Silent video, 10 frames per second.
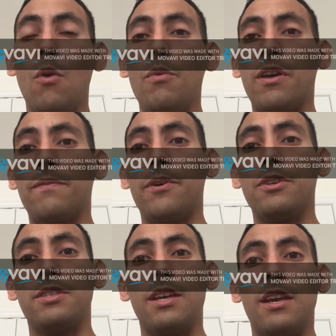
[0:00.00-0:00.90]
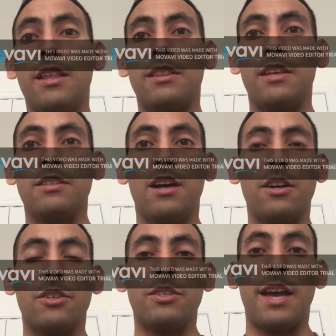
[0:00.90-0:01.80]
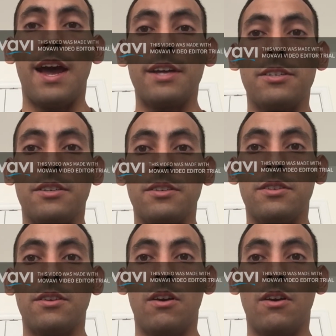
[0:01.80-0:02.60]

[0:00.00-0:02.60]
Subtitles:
We can first see that the doctor's actions